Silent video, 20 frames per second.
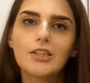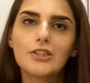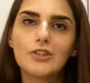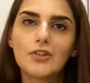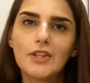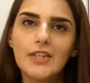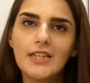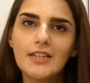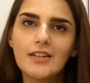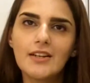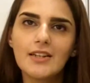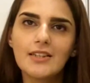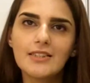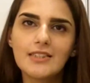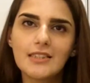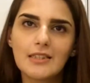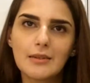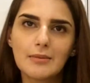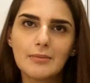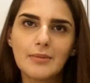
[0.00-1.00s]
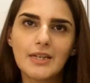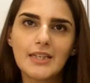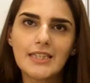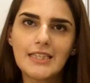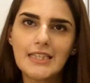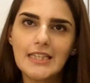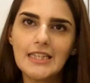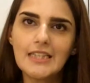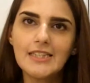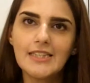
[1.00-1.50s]
So here are some
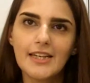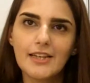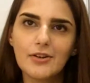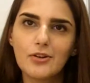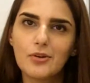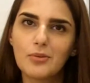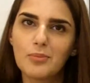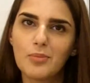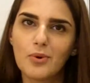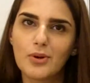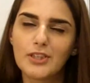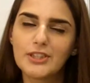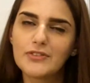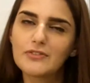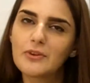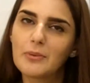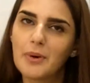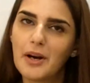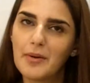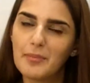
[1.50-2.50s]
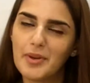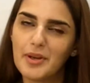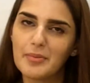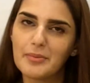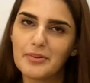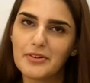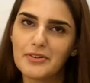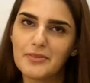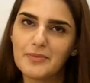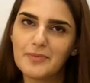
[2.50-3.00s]
key take-home points from our
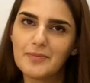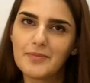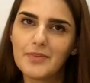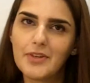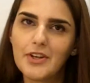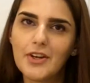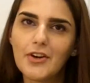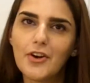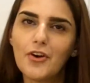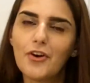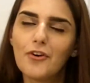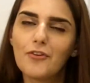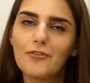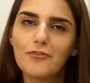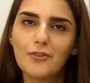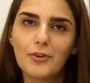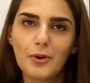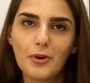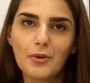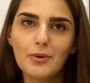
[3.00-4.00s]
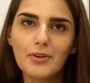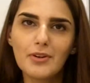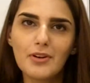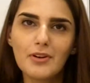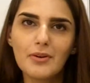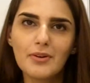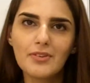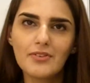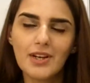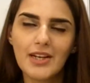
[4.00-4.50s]
paper.
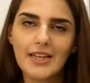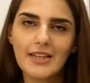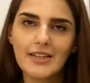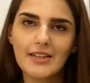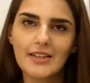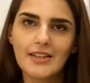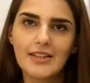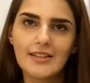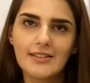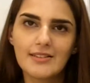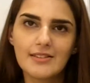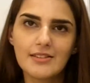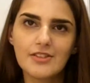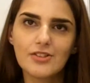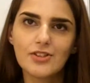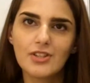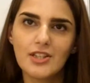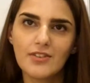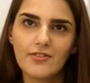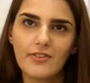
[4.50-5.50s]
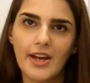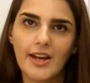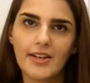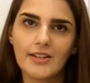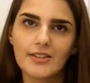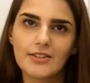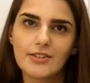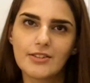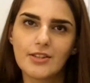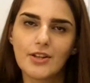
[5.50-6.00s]
Fluoroquinolone-related interstitial
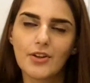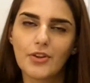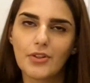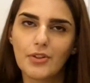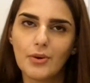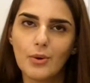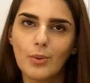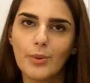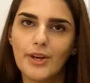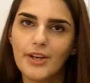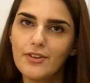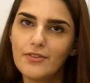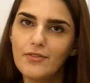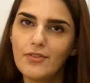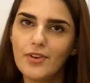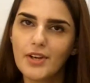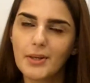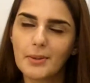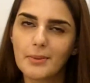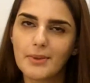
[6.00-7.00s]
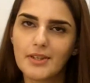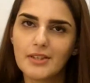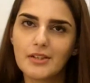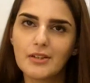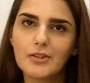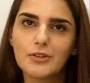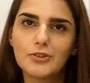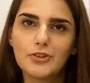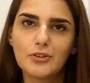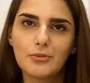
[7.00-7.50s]
nephritis, though infrequent,
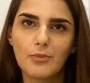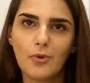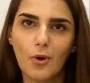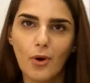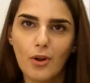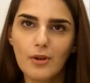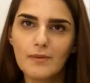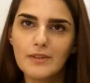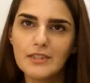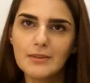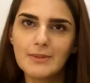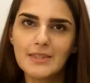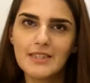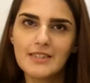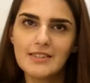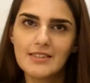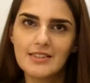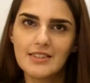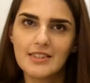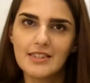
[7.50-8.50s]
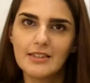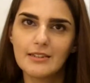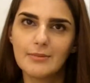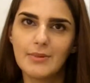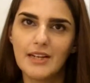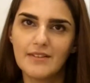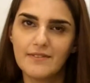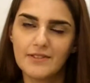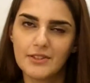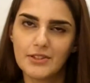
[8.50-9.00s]
should always be considered
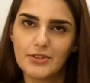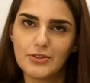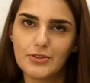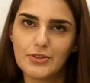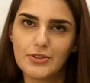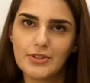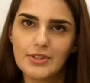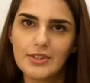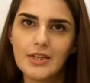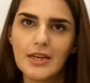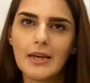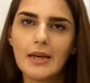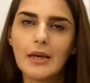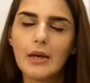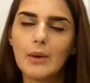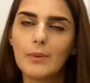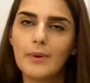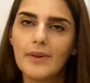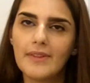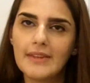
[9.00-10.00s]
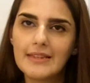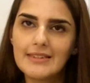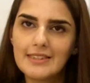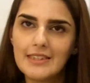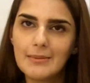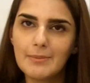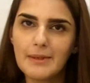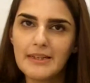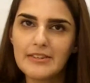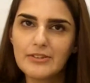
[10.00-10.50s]
by physicians when they
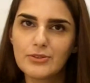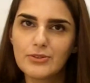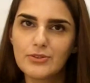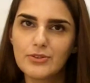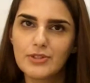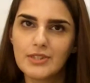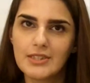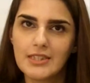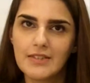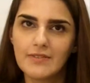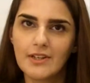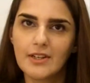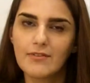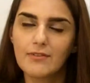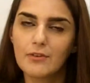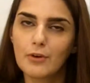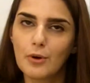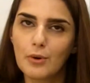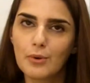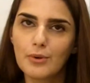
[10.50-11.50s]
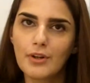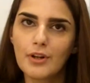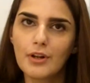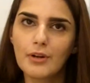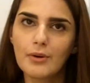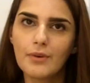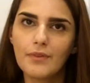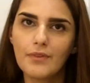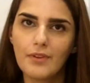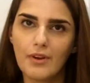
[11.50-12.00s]
see patients receiving
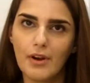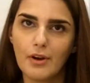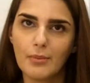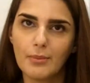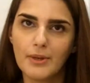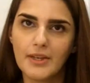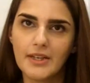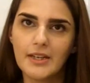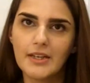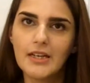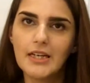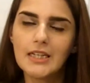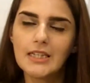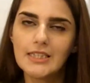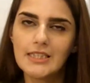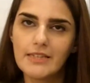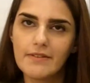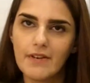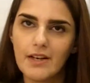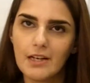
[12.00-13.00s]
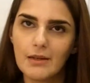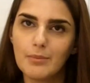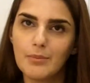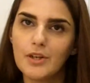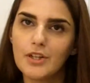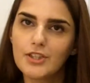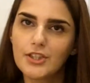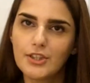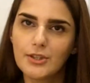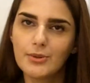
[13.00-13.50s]
fluoroquinolone therapy develop
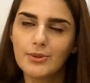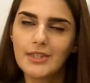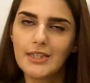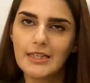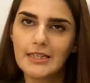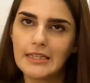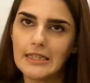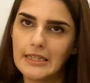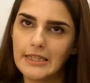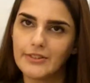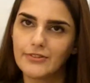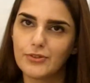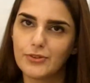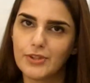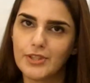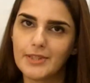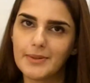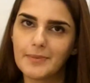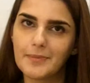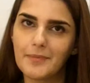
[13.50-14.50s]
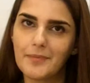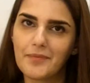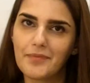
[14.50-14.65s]
acute kidney injury.